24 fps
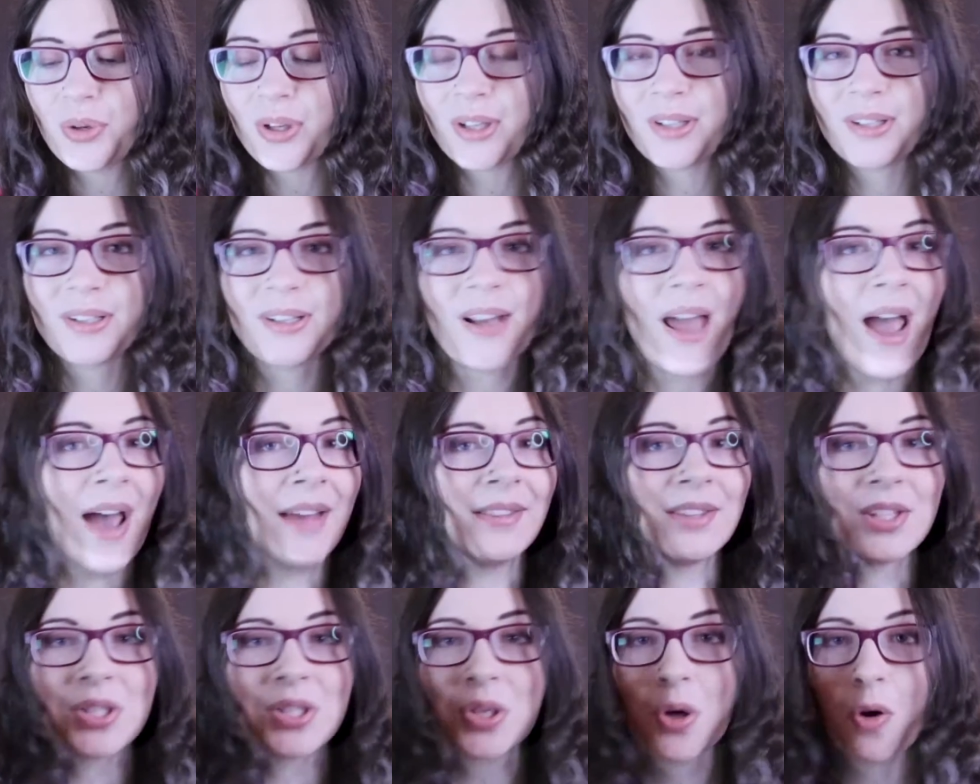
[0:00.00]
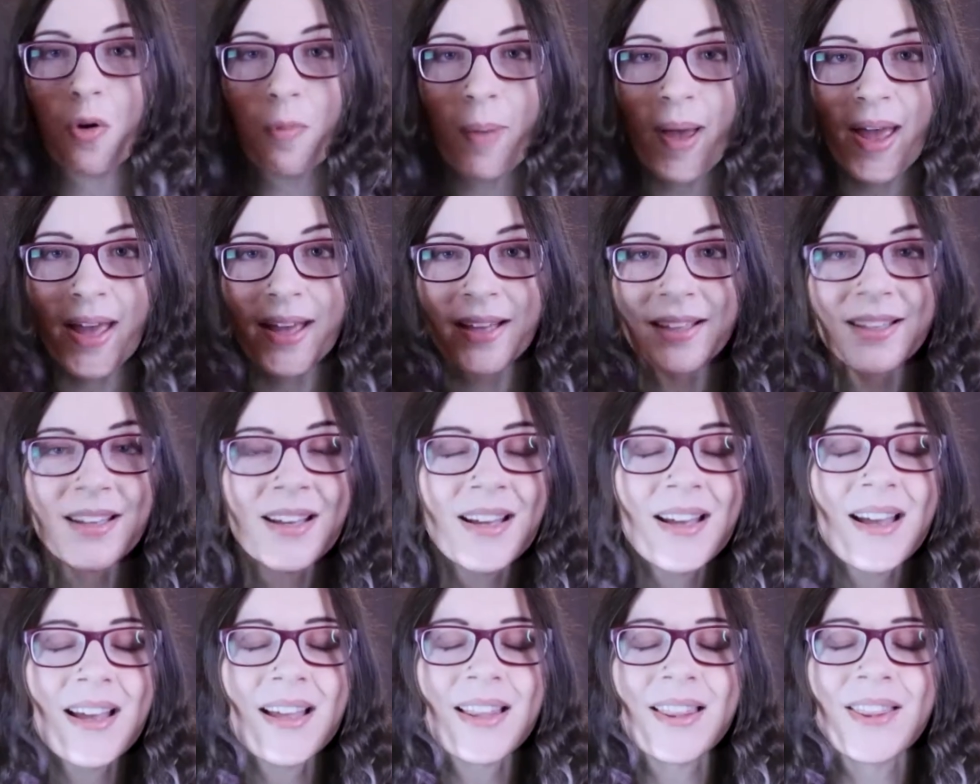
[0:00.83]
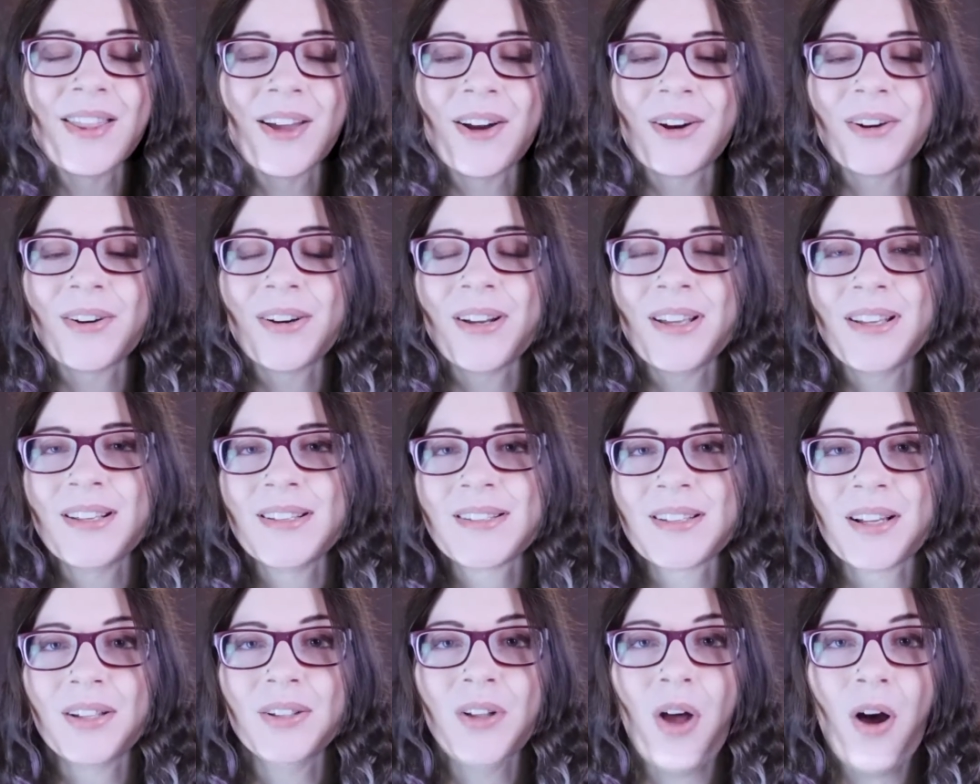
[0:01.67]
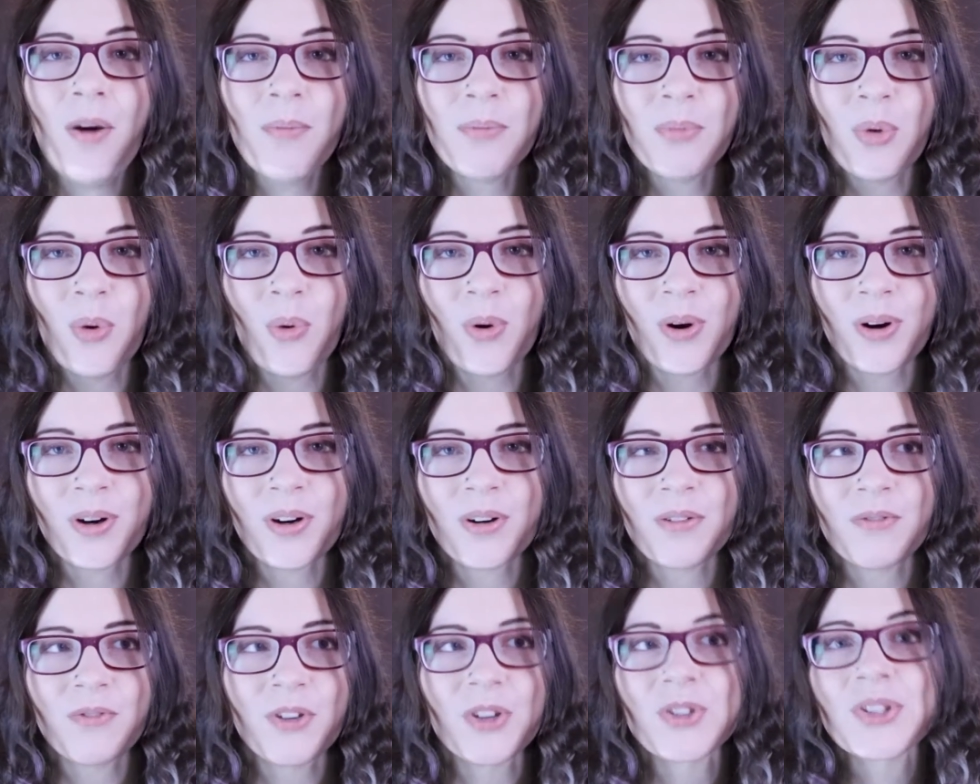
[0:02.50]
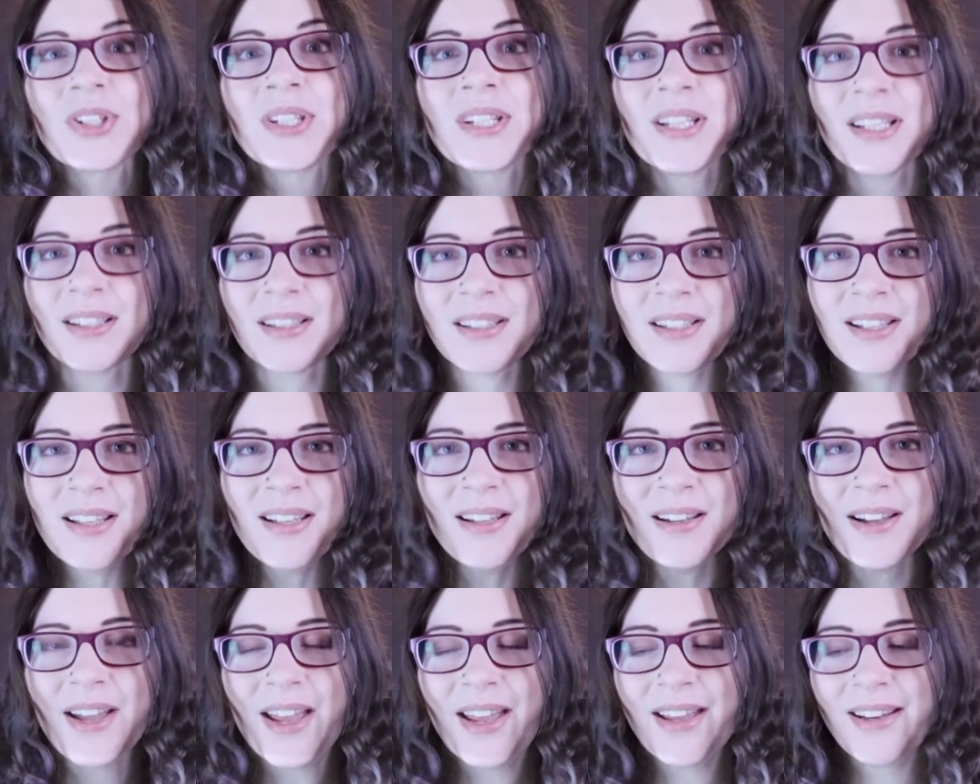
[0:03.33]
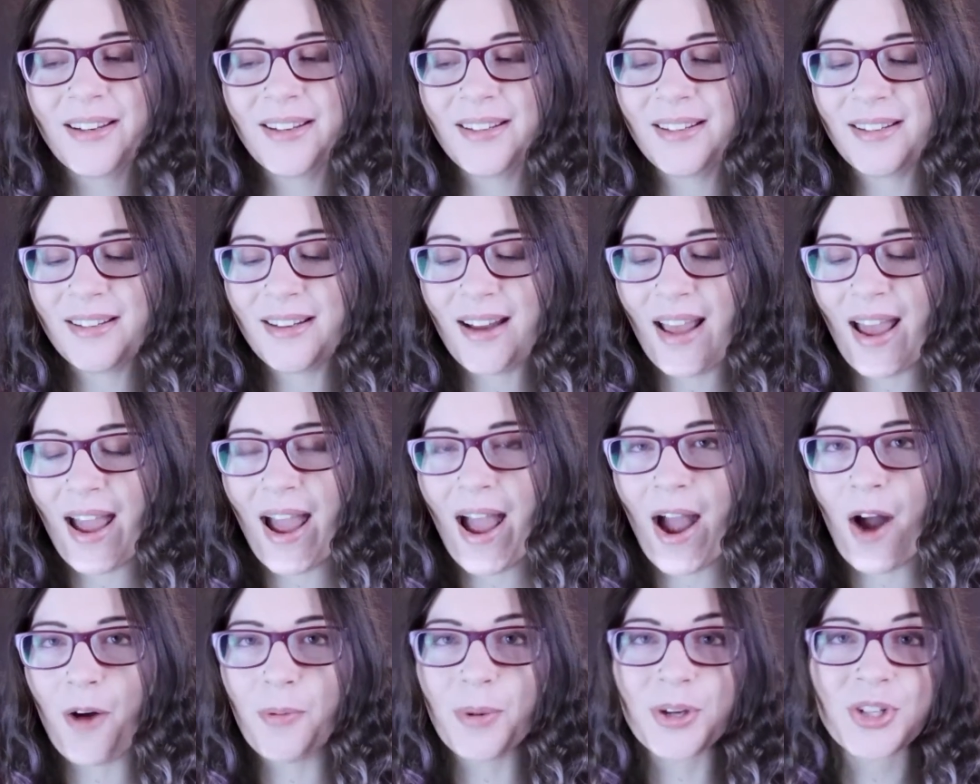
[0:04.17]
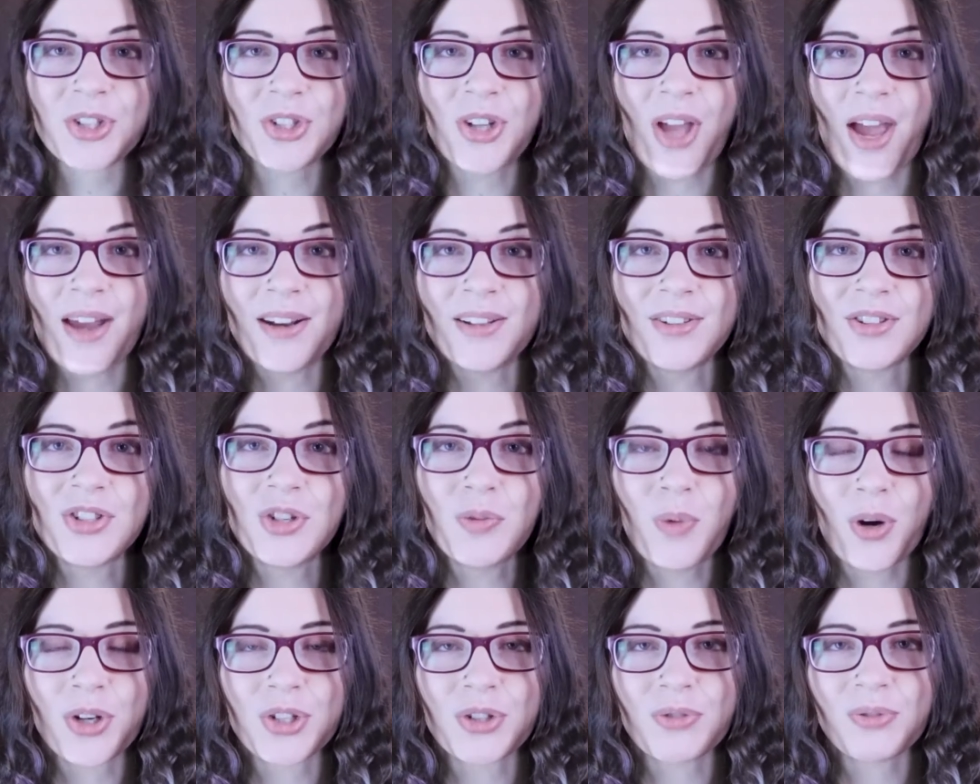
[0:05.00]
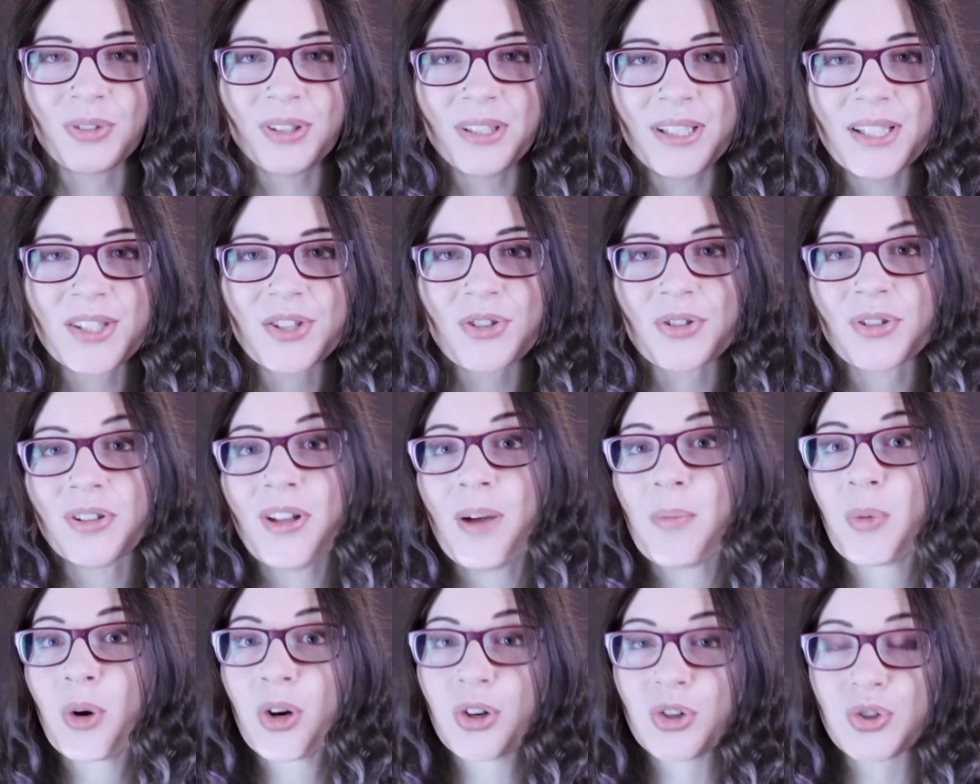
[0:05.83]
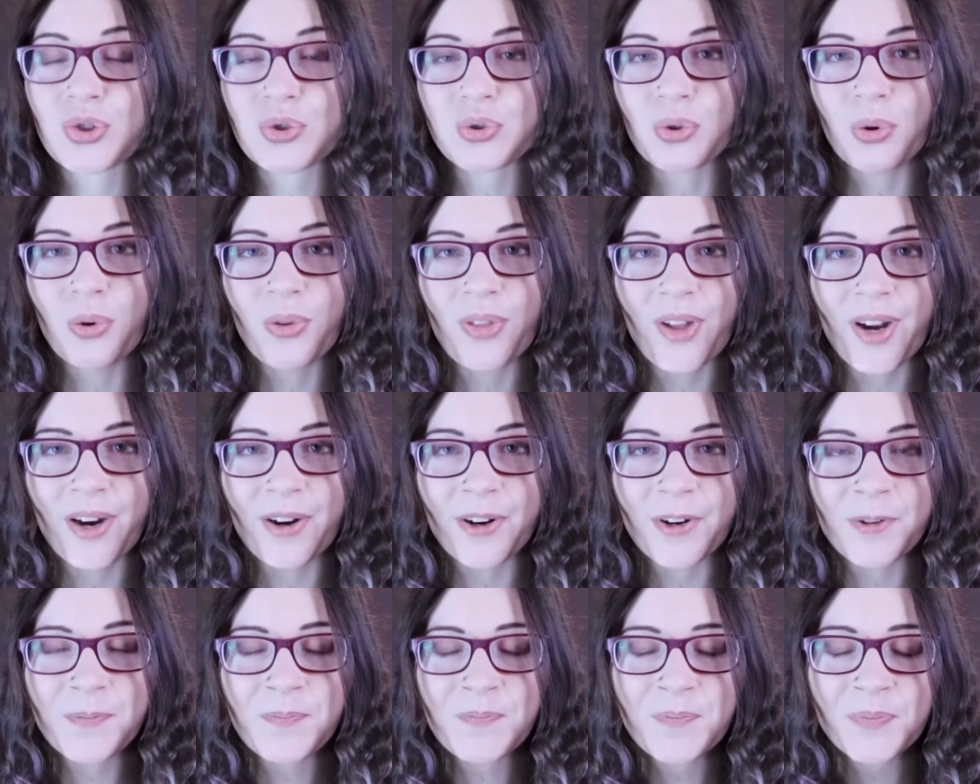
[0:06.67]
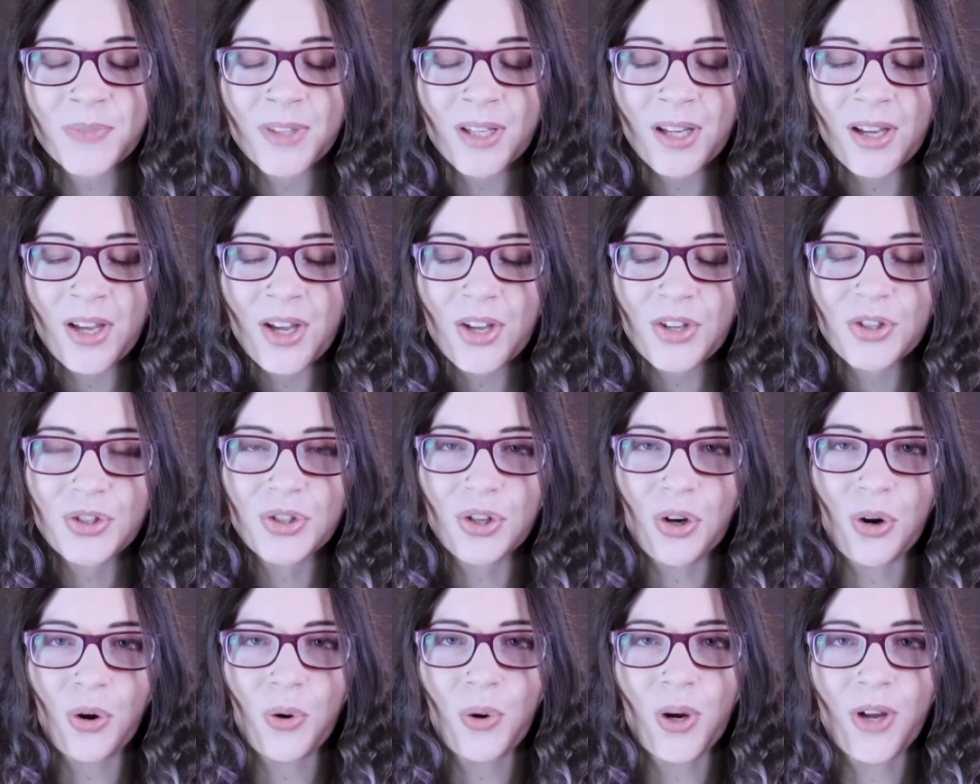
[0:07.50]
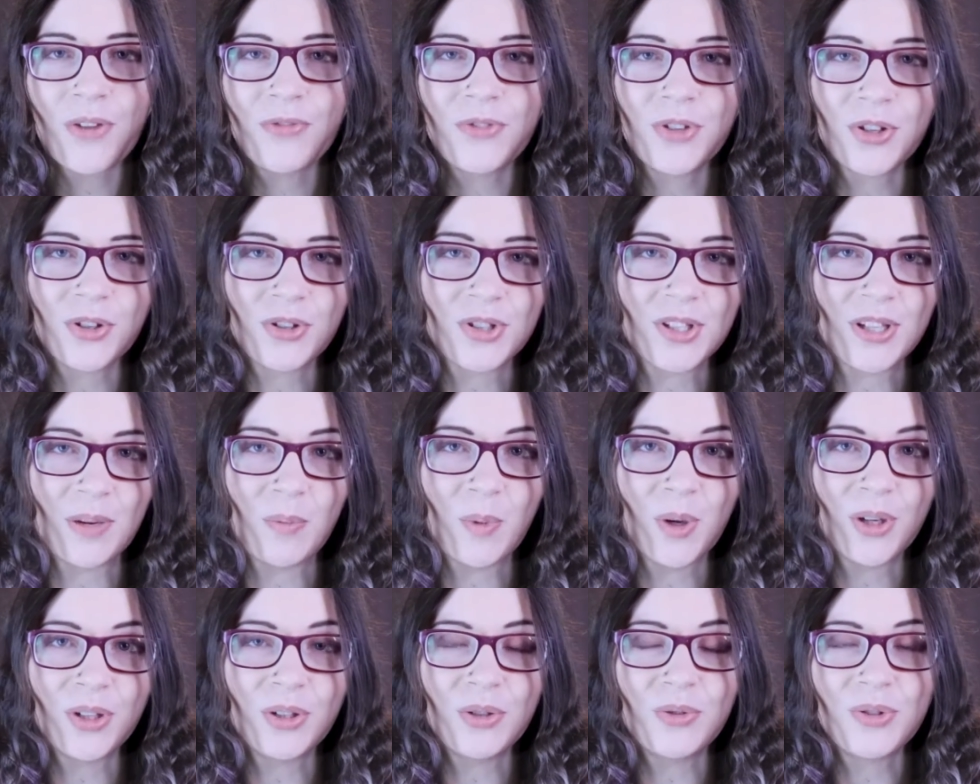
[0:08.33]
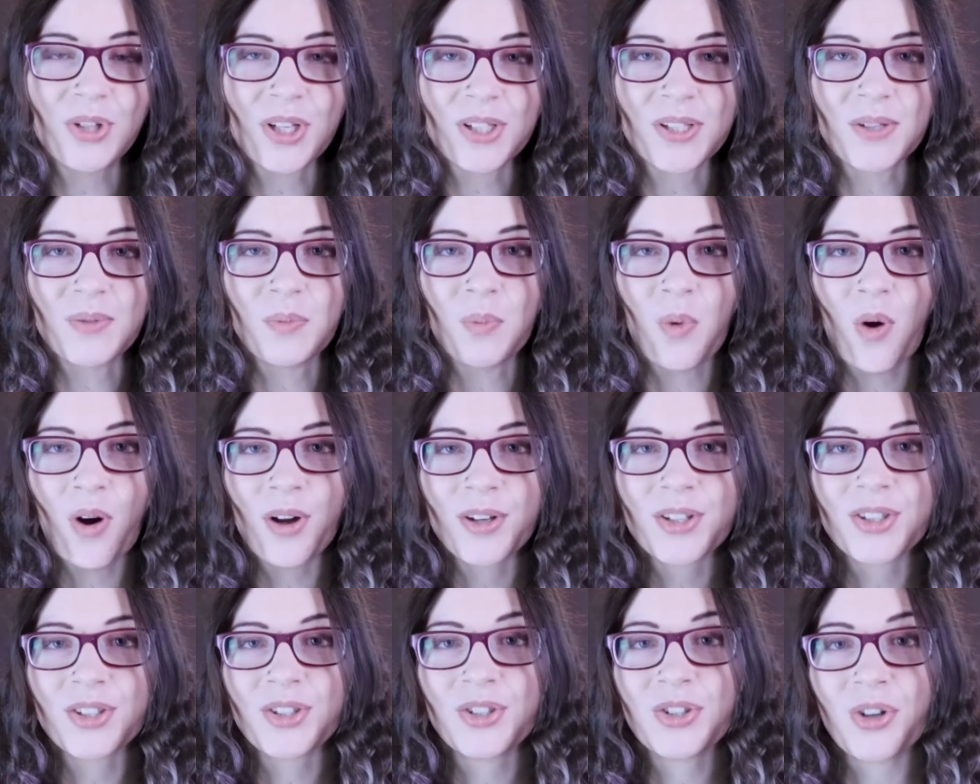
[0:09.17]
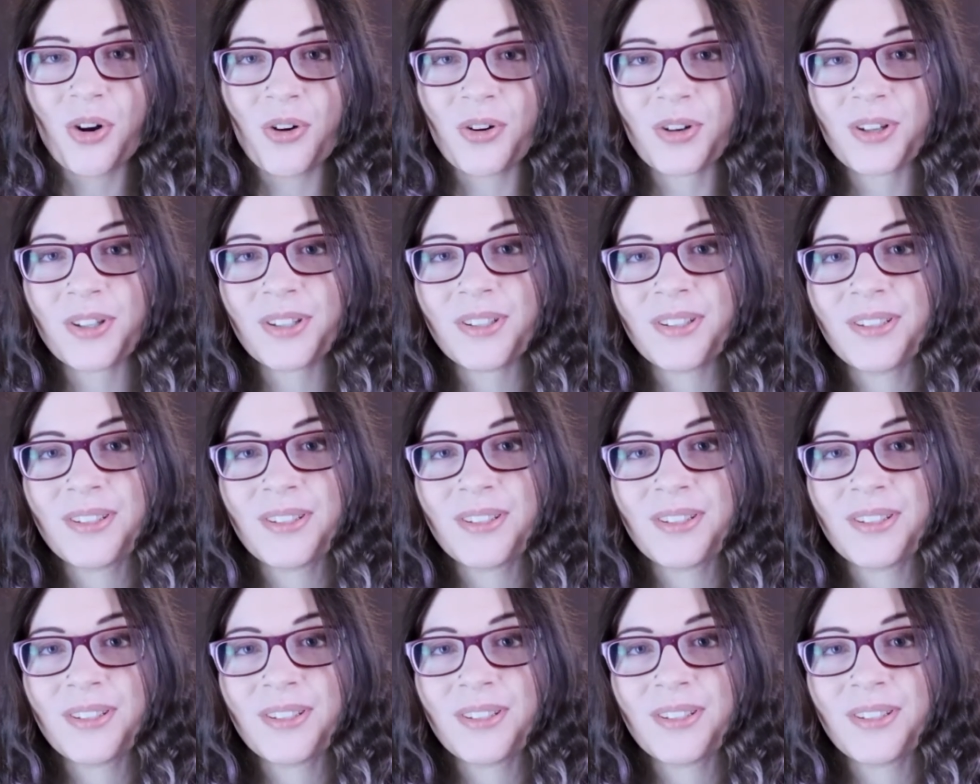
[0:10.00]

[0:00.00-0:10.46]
can add this whole bag. There is a lot more versatility in how much tannins you want to release. There's a lot more control there. So if you're someone who doesn't want dark